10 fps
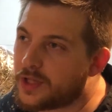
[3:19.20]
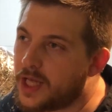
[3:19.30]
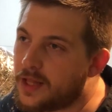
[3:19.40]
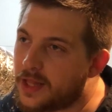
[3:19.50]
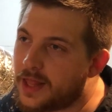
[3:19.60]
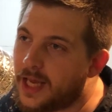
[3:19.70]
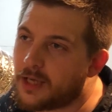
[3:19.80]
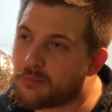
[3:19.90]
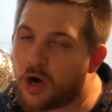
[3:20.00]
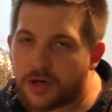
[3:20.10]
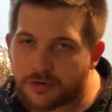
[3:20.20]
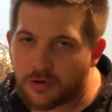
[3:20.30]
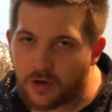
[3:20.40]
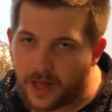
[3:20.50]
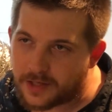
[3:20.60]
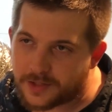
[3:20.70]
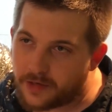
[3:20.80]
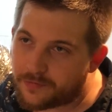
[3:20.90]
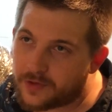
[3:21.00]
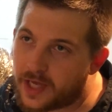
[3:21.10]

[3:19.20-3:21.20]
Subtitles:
then they can monitor all that stuff.